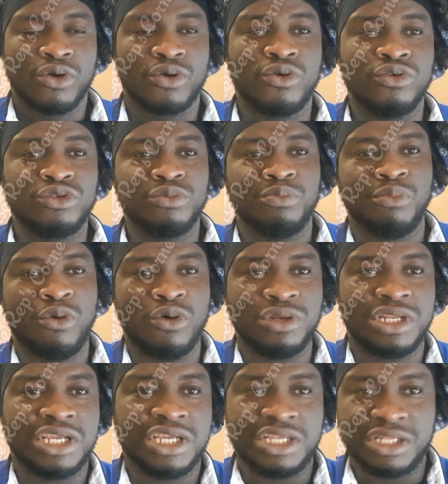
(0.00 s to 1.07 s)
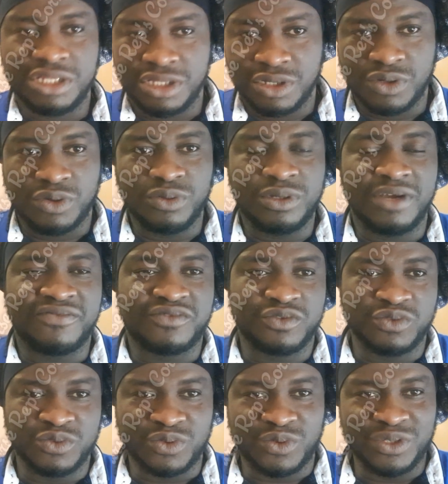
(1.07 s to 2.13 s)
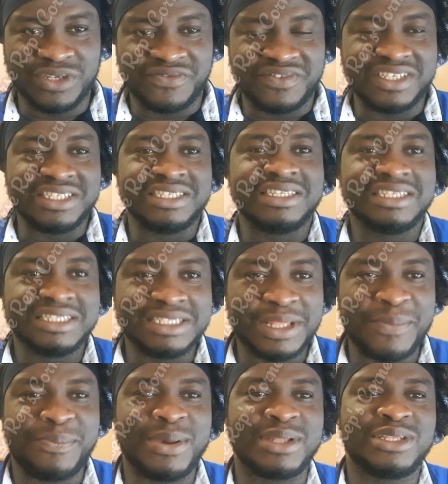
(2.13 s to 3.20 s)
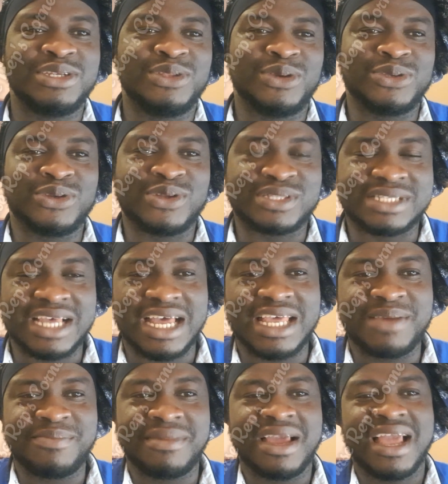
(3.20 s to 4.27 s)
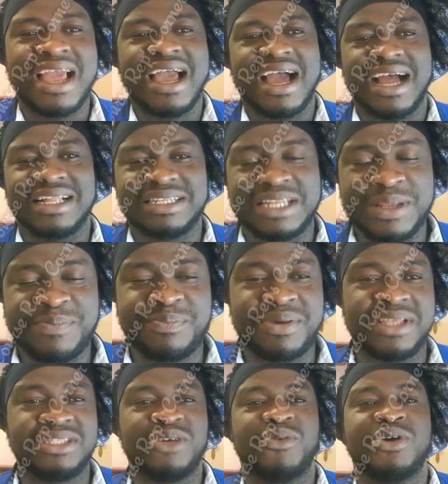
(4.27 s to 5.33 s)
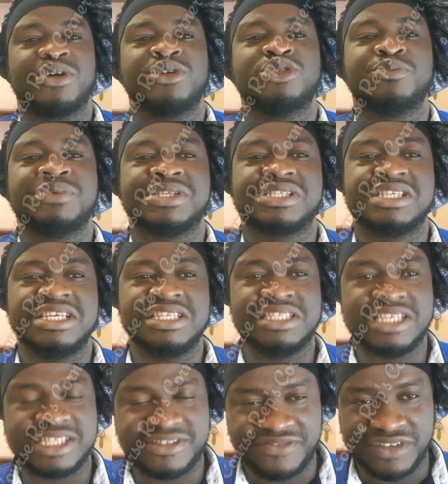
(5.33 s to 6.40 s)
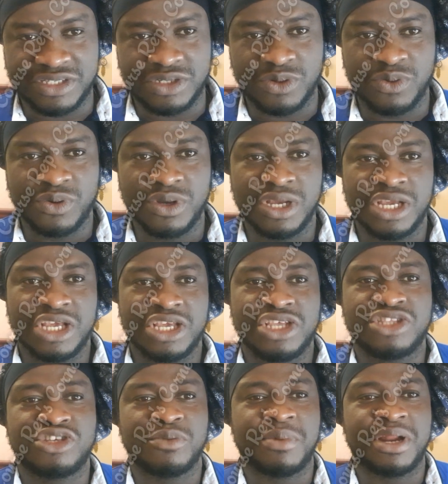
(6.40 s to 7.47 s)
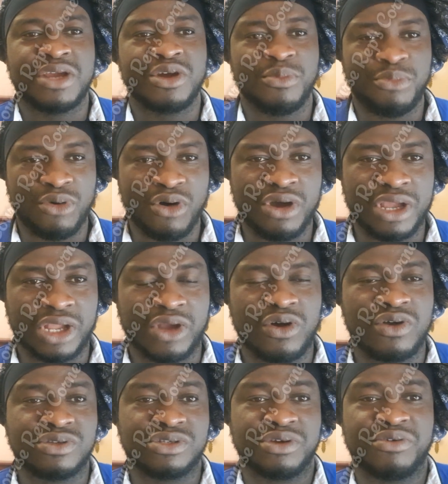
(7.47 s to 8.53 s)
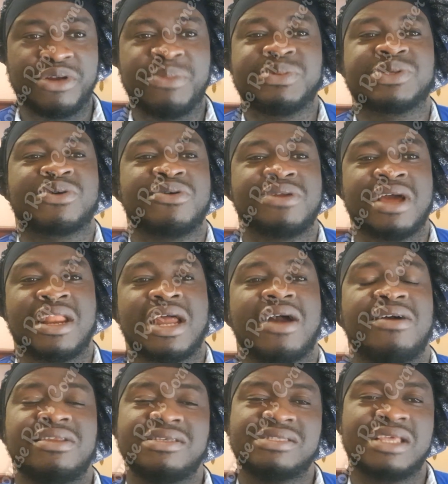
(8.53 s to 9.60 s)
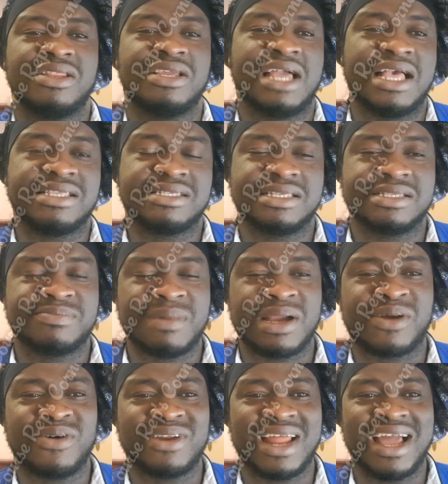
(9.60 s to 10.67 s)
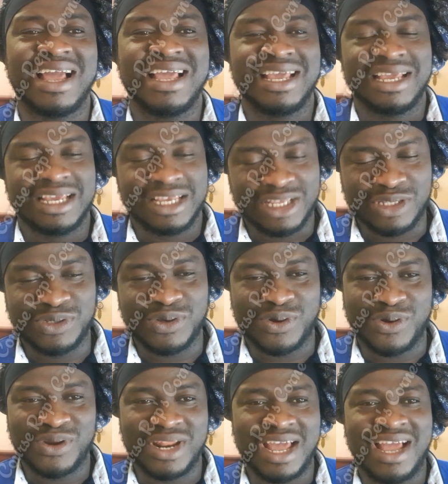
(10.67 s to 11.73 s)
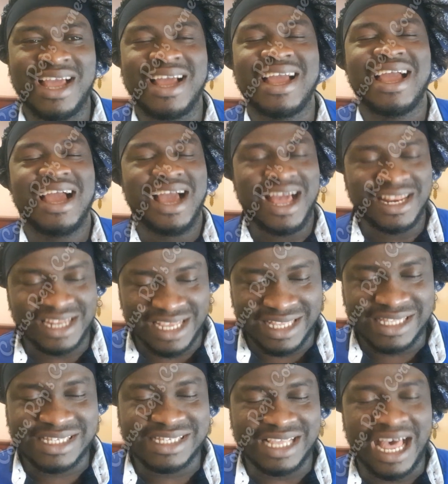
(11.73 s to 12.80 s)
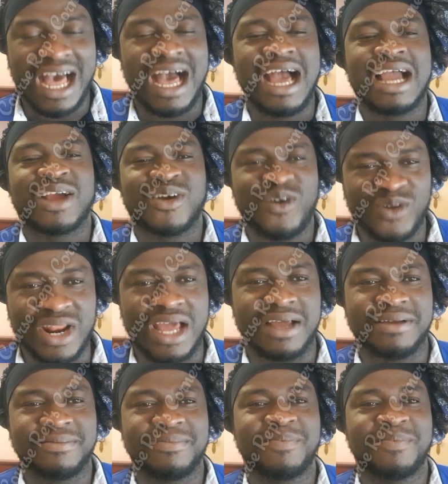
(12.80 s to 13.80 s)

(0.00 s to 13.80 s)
Good morning, good afternoon, good evening, depending on your time and depending on when you're going to be seeing this video. It's your boy, Cos Reps Corner. Like I always tell you guys, it's my corner, it's your corner, and it's our corner.